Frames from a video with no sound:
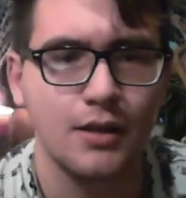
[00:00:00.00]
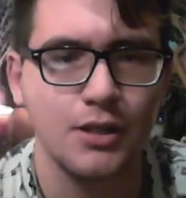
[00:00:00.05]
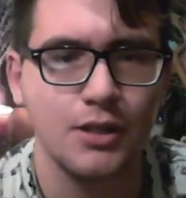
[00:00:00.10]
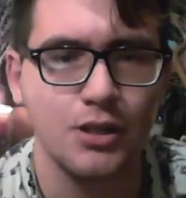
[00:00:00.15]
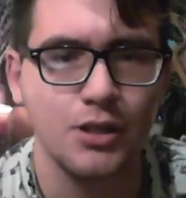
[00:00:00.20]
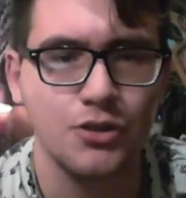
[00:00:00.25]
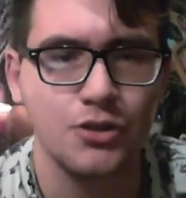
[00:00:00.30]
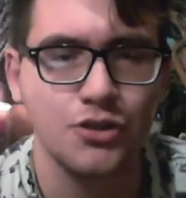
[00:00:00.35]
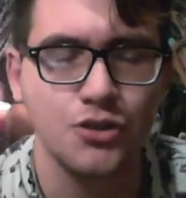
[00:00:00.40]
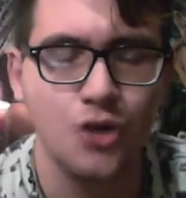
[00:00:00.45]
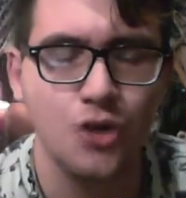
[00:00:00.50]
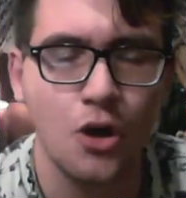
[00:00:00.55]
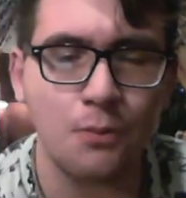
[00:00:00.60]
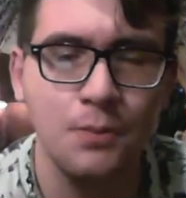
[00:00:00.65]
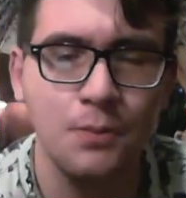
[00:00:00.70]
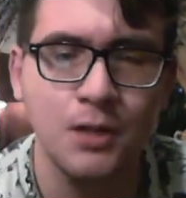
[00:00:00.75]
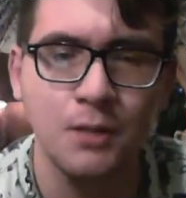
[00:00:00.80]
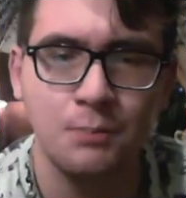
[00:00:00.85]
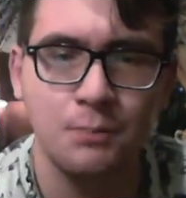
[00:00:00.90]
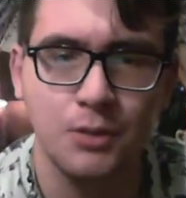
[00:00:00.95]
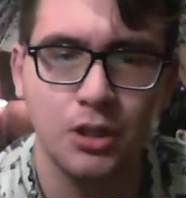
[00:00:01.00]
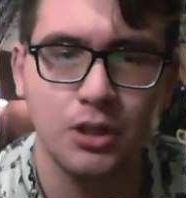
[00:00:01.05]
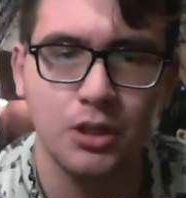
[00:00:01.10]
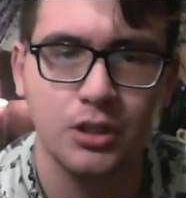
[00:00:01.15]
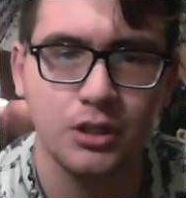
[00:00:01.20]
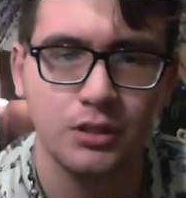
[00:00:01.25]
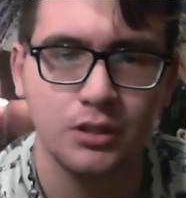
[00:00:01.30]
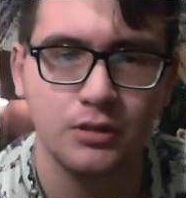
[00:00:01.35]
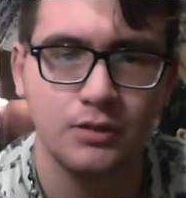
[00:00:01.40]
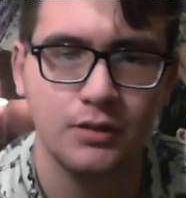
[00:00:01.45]
Just open a
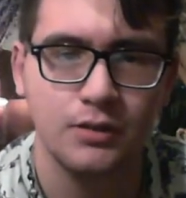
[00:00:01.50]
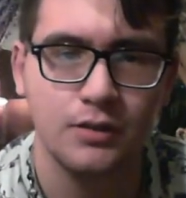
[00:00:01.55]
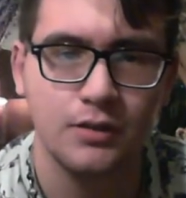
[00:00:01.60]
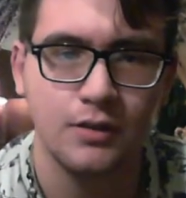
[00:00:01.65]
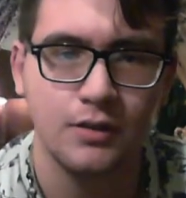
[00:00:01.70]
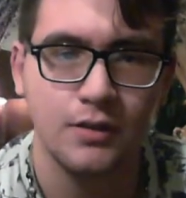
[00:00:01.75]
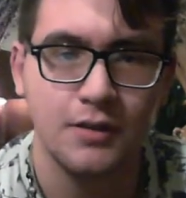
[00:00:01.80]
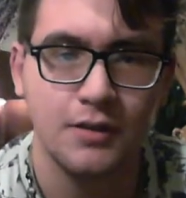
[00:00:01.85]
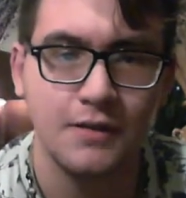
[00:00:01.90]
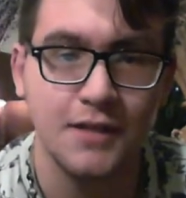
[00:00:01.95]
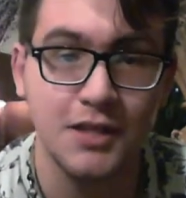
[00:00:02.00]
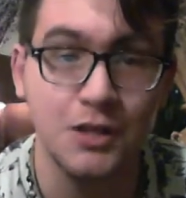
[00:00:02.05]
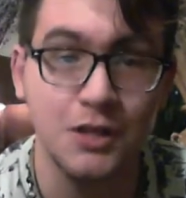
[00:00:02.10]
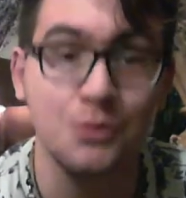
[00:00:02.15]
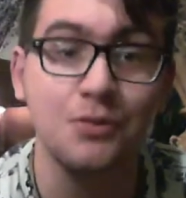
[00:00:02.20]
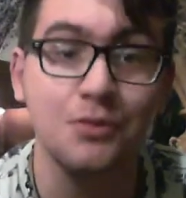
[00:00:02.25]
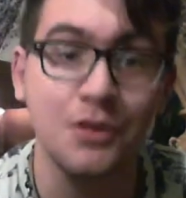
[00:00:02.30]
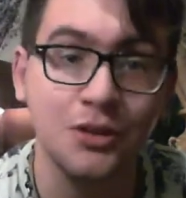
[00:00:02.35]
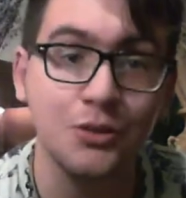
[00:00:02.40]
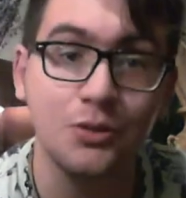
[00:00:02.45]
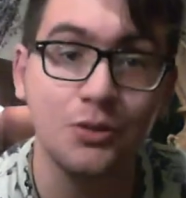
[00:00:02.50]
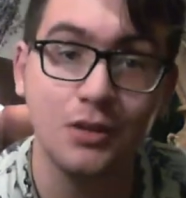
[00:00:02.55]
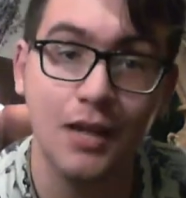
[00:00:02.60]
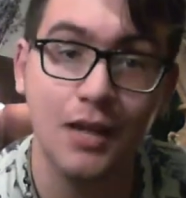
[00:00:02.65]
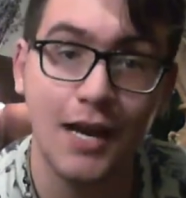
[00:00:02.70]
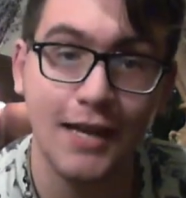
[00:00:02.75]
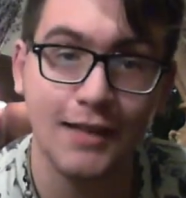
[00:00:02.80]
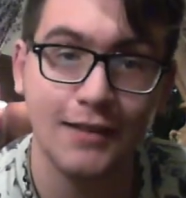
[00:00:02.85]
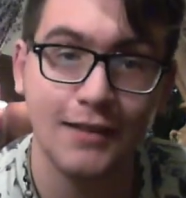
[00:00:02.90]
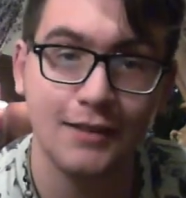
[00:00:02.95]
book that you think you'll
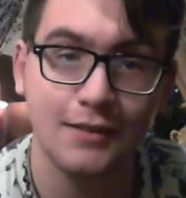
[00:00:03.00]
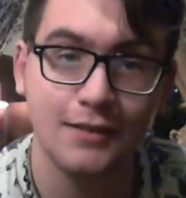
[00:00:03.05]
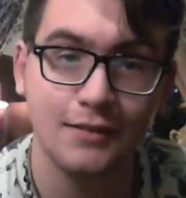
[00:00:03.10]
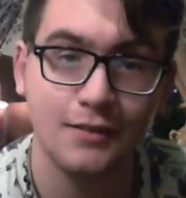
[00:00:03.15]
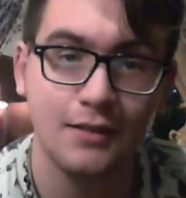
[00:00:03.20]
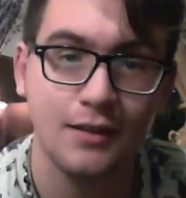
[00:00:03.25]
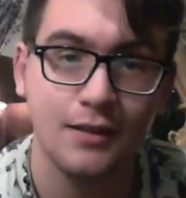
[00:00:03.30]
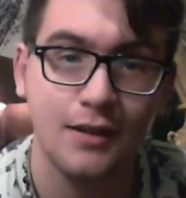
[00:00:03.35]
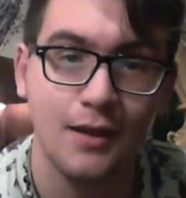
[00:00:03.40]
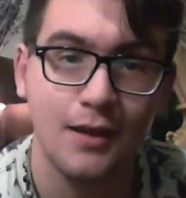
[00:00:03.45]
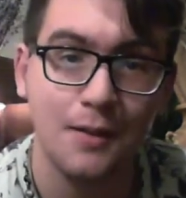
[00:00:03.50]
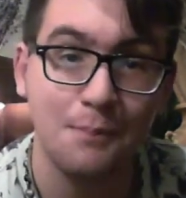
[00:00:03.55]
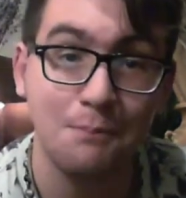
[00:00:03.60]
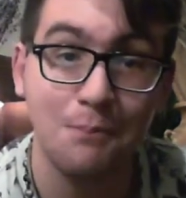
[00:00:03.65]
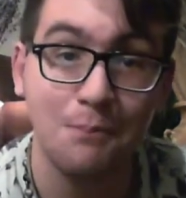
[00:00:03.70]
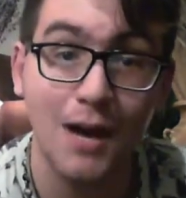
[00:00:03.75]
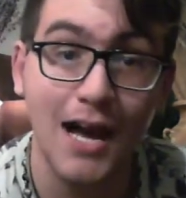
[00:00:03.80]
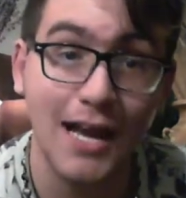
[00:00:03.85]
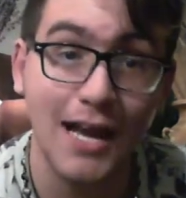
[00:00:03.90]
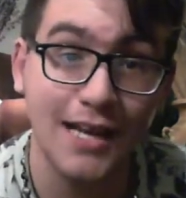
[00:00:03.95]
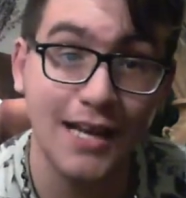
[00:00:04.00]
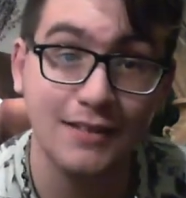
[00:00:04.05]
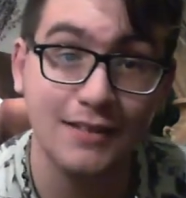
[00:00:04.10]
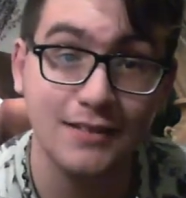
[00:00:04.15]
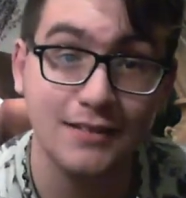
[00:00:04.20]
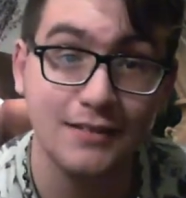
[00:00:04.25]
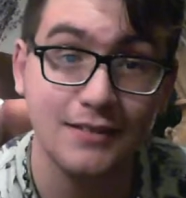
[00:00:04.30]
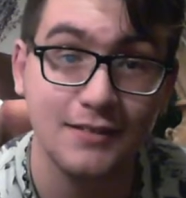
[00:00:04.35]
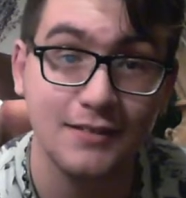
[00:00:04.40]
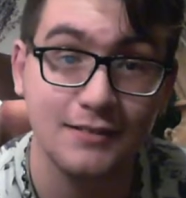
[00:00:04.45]
like, buy it,
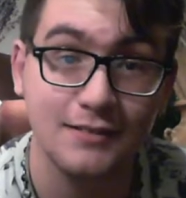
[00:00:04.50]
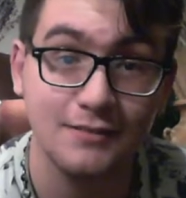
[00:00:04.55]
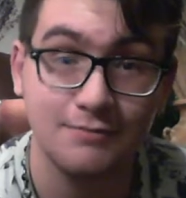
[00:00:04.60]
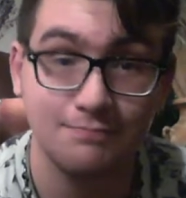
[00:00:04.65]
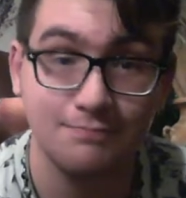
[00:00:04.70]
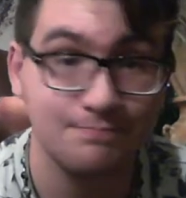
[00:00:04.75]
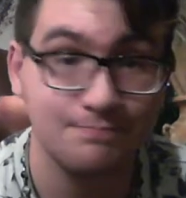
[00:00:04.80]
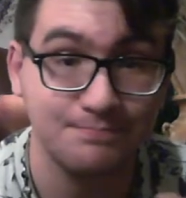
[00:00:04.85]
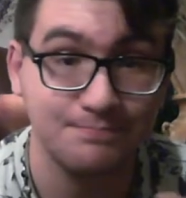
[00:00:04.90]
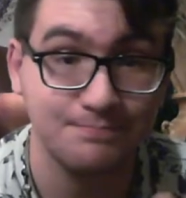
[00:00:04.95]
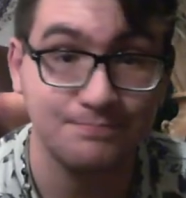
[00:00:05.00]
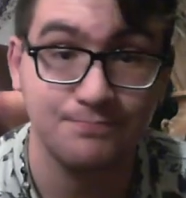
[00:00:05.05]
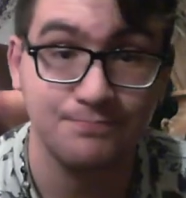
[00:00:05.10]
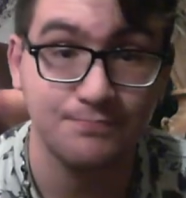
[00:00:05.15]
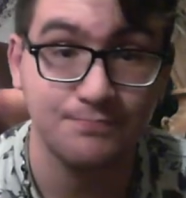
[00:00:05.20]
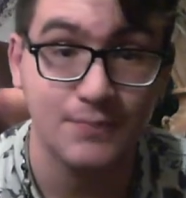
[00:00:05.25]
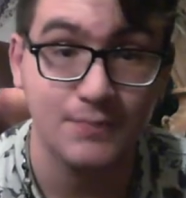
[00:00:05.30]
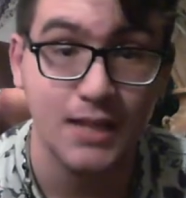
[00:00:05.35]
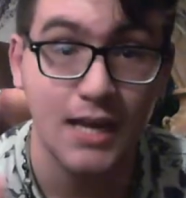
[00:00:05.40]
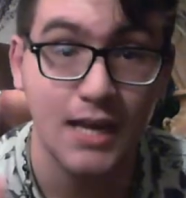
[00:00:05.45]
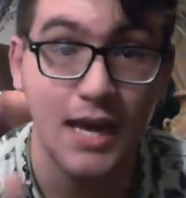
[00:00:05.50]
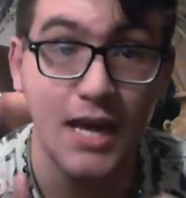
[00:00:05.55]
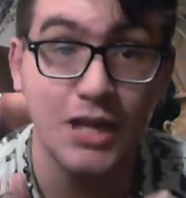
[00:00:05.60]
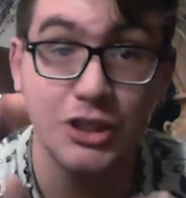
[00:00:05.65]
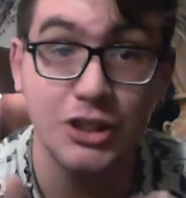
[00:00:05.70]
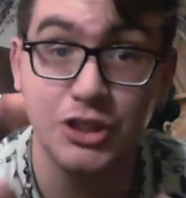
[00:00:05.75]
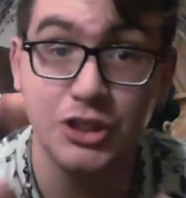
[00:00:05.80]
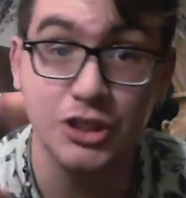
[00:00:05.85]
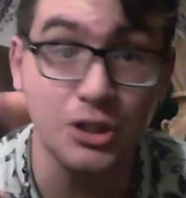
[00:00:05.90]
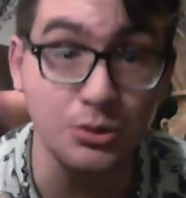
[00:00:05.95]

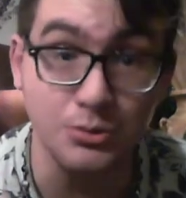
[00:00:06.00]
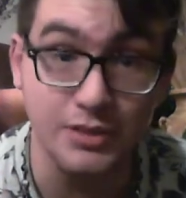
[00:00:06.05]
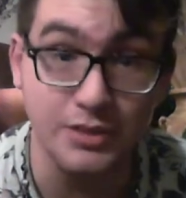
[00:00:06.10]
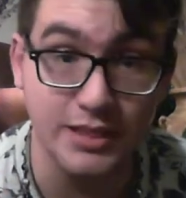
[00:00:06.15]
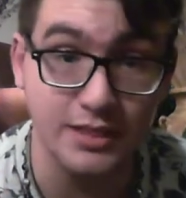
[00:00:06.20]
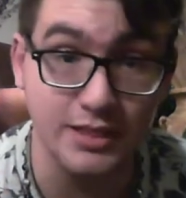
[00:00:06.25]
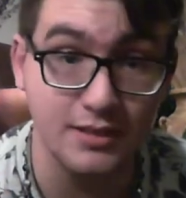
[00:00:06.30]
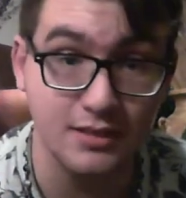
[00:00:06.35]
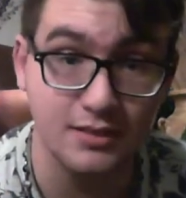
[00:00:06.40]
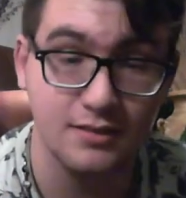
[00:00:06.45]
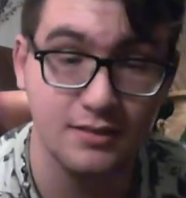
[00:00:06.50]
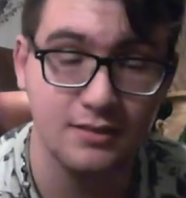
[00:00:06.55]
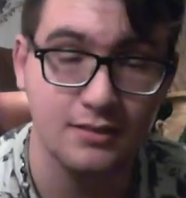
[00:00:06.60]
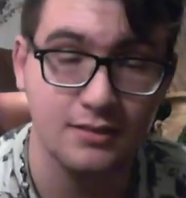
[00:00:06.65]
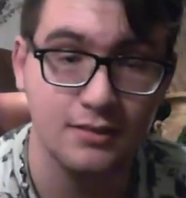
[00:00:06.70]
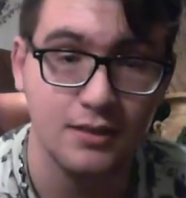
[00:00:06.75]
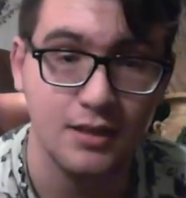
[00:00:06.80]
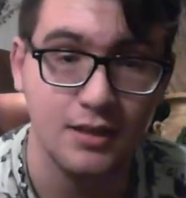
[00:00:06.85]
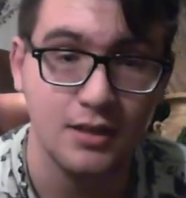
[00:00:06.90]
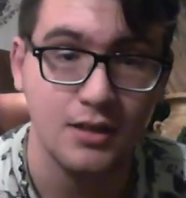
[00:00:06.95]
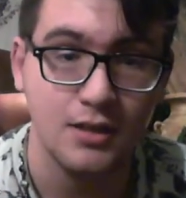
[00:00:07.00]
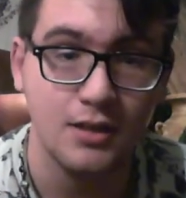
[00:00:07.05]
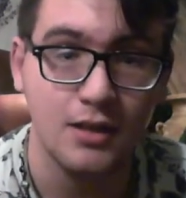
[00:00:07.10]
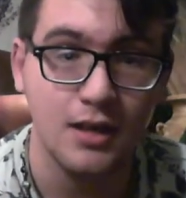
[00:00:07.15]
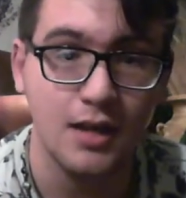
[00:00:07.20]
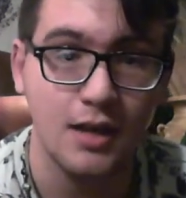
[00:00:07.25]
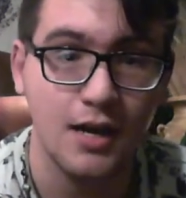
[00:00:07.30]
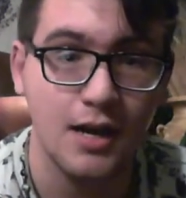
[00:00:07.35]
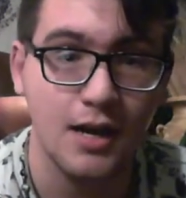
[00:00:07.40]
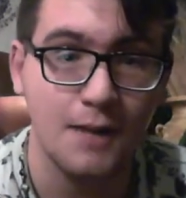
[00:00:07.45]
and use it.
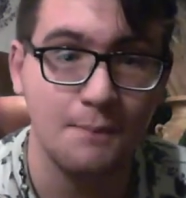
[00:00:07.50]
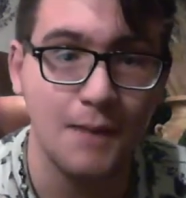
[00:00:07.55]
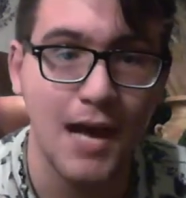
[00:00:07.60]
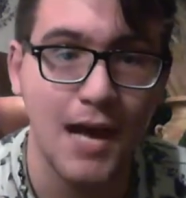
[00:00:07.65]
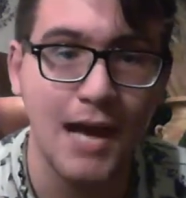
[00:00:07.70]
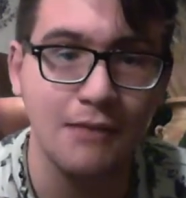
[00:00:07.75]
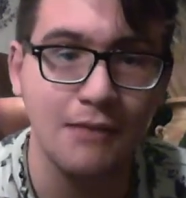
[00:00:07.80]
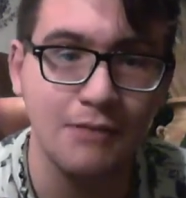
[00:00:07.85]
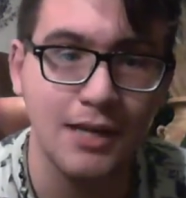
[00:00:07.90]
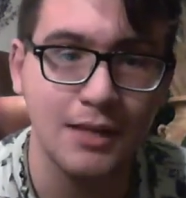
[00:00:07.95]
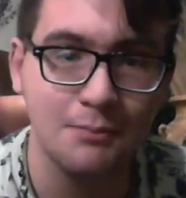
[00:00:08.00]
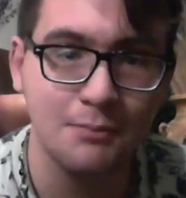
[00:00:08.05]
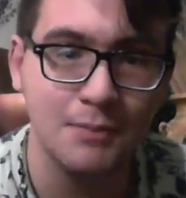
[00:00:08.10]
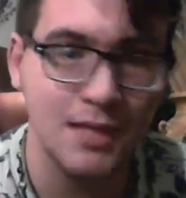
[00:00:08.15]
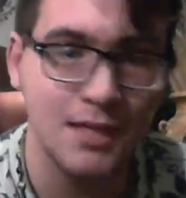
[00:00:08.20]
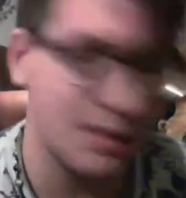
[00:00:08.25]
I recommend